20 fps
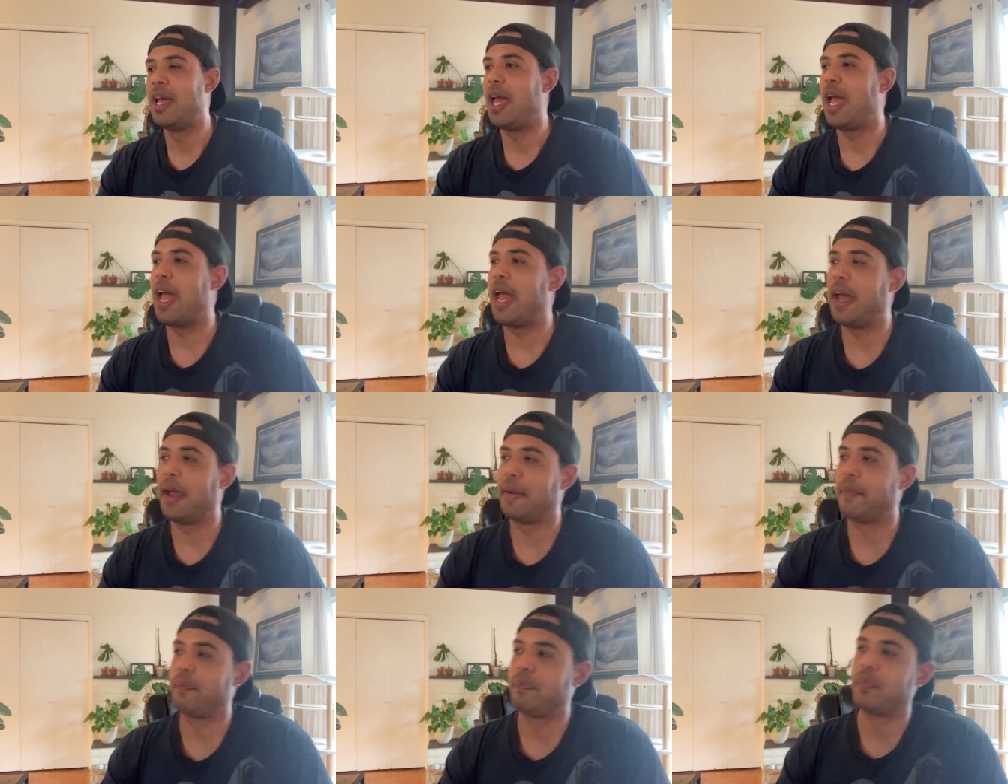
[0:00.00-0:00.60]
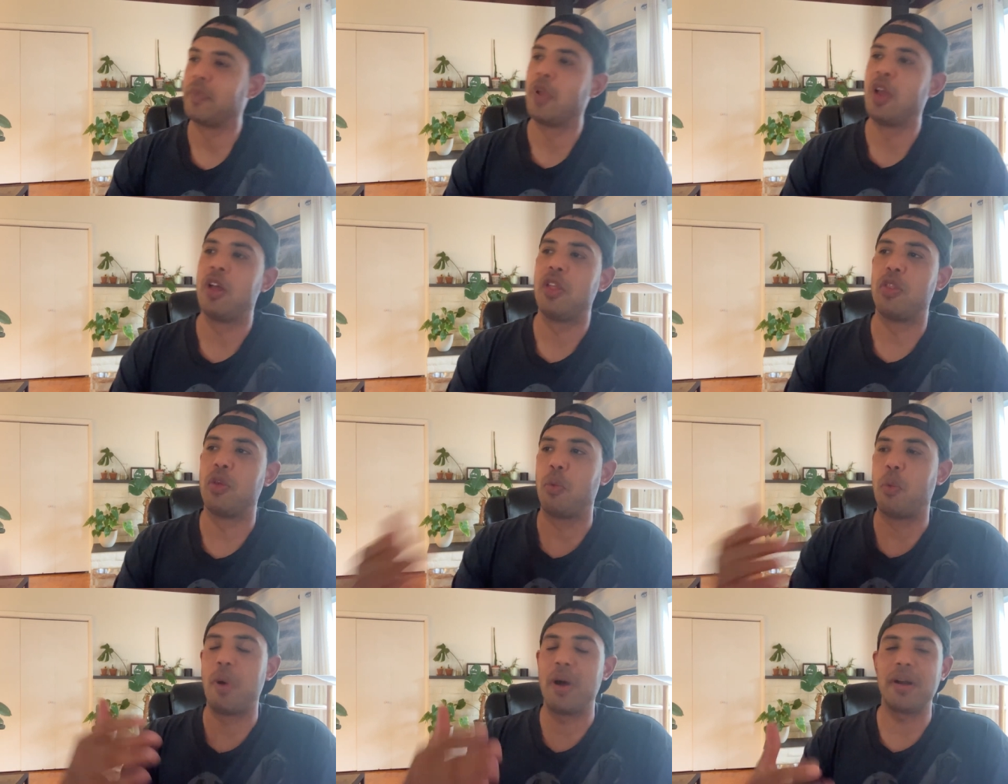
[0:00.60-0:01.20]
And
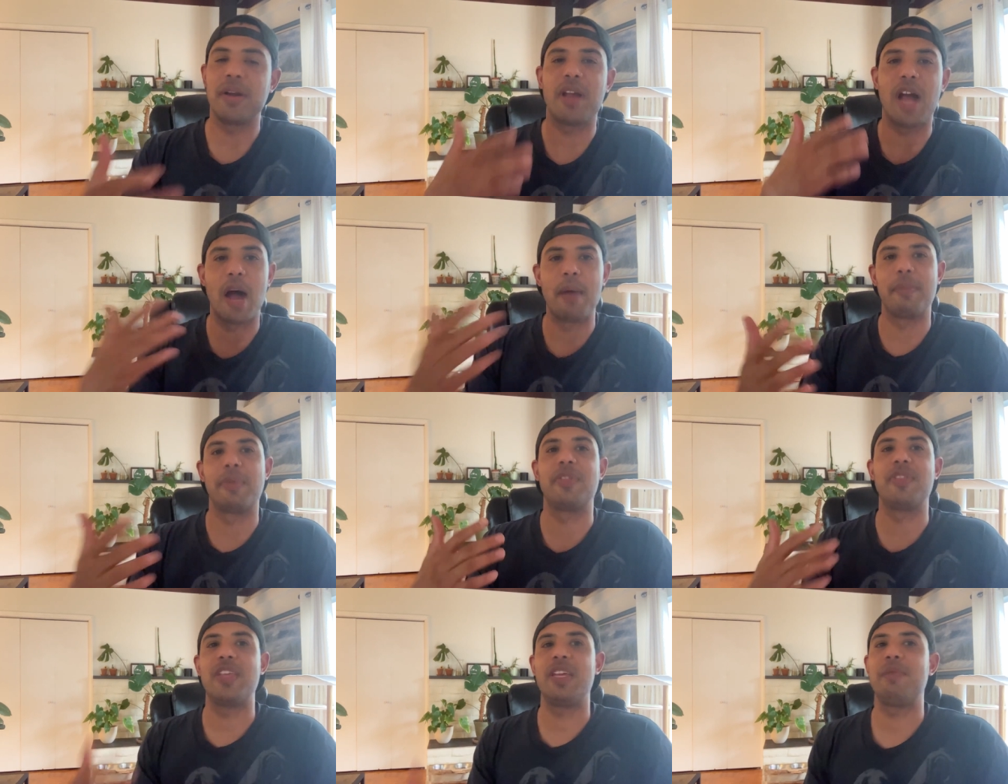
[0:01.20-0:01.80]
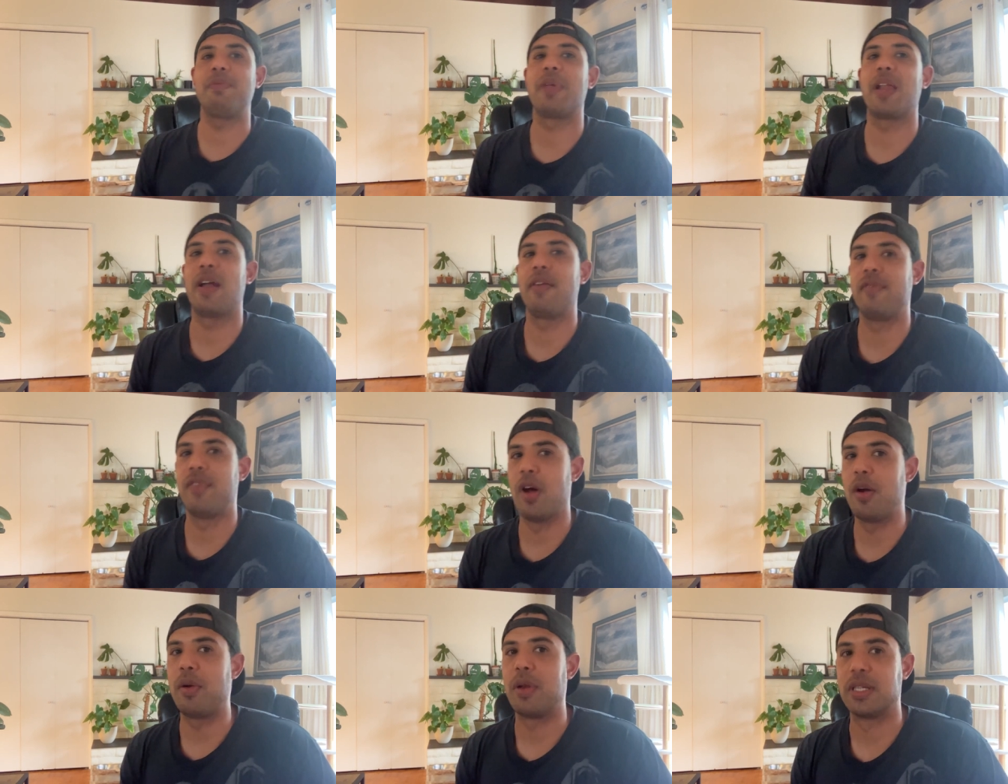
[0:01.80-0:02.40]
the one common theme that
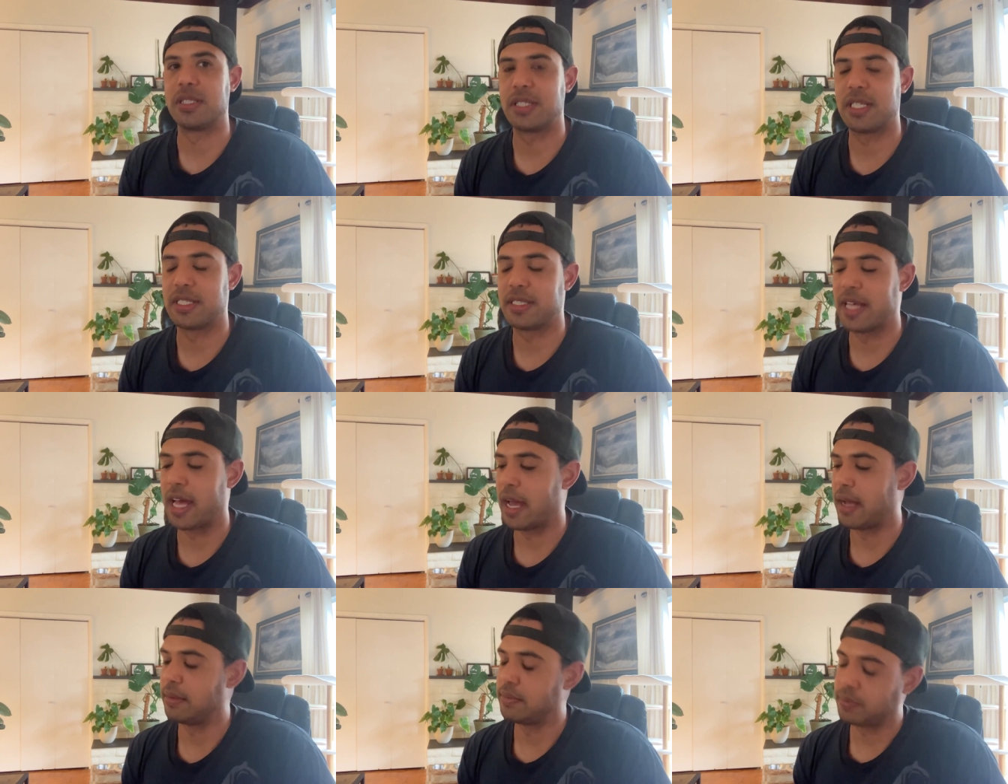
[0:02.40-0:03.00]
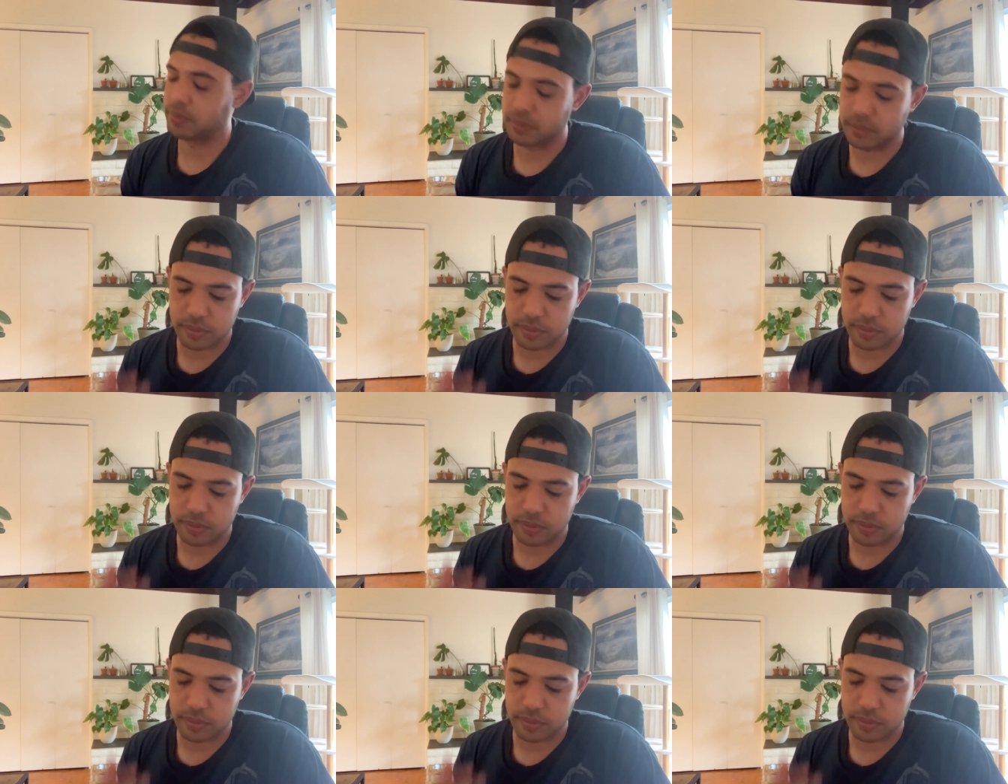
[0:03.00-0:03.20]
I've noticed is that